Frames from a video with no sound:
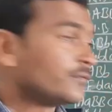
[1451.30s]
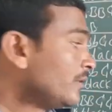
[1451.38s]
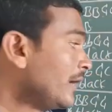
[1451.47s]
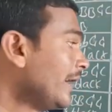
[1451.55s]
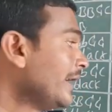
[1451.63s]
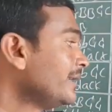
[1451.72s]

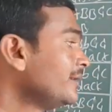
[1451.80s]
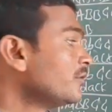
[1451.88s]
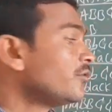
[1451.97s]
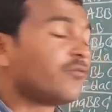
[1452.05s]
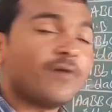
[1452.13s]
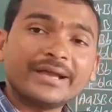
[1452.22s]

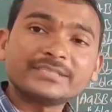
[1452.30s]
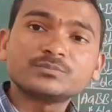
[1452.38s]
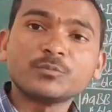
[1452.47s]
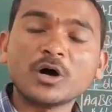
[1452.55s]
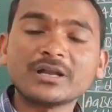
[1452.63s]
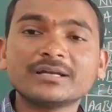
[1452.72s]
And 5
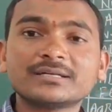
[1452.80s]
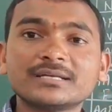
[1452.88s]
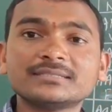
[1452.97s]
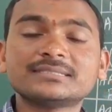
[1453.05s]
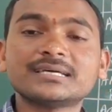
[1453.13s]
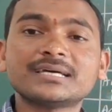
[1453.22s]
small letter
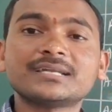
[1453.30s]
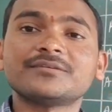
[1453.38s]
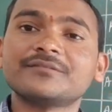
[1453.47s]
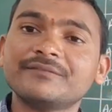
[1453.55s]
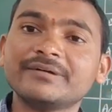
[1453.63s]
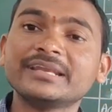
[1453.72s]
is
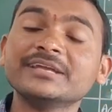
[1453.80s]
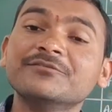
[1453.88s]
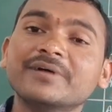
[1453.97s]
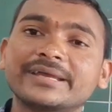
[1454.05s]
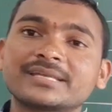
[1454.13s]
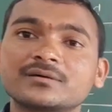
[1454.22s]
there, very
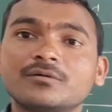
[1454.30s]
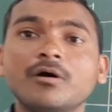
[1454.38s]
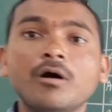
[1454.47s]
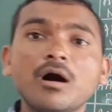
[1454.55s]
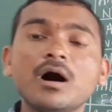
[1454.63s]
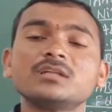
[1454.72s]
white.
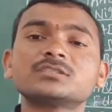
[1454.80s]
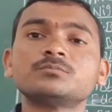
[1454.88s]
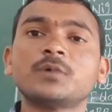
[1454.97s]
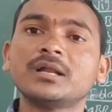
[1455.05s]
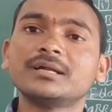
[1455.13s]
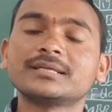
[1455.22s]
All
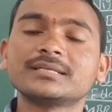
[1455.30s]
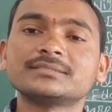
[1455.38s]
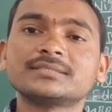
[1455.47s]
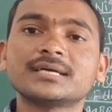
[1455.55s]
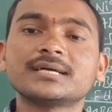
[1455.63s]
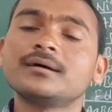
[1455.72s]
small letter is
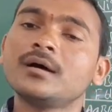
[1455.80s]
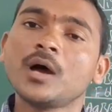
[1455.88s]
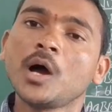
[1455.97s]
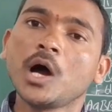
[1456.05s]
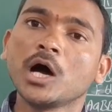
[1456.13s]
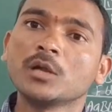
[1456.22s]
there,
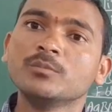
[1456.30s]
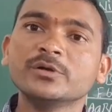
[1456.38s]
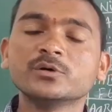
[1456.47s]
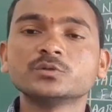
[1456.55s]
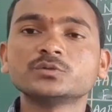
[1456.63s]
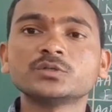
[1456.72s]

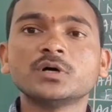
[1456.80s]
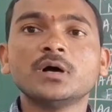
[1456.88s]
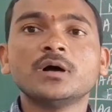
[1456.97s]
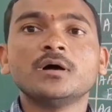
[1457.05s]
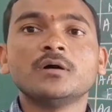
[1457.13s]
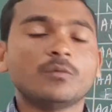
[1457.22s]
albinos.
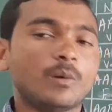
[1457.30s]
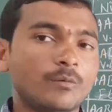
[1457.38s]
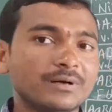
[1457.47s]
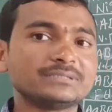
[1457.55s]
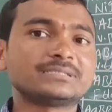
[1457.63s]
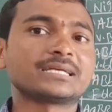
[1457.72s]

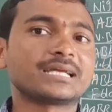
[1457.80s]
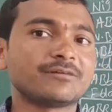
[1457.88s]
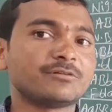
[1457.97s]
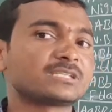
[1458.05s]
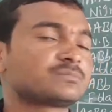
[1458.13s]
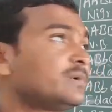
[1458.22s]
Once again I
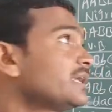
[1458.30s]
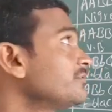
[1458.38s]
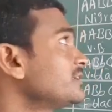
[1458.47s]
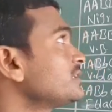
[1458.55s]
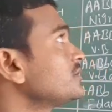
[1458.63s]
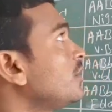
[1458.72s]
will explain
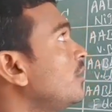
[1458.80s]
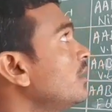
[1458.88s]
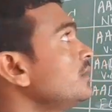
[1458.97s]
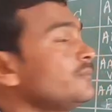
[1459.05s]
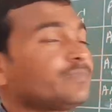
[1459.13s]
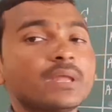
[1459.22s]
everything to
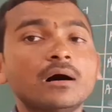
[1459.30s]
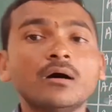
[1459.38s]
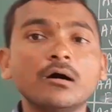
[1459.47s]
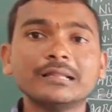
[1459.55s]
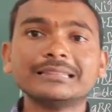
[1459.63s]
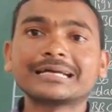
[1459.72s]

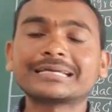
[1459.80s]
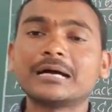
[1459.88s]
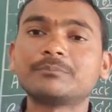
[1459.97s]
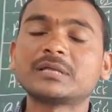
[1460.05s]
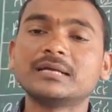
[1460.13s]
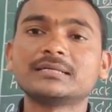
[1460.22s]
all the
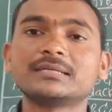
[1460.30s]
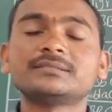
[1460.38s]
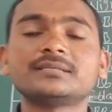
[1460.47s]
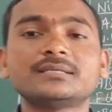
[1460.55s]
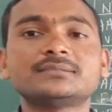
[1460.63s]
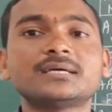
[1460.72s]
capital letter is
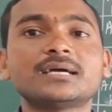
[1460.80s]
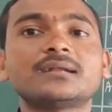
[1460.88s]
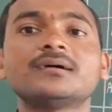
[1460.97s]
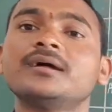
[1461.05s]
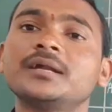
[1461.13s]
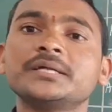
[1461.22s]

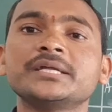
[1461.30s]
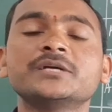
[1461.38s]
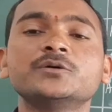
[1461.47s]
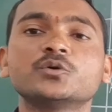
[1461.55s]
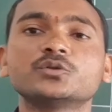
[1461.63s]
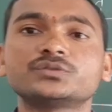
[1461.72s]
there,
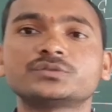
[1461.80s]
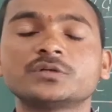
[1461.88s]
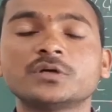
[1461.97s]
negros.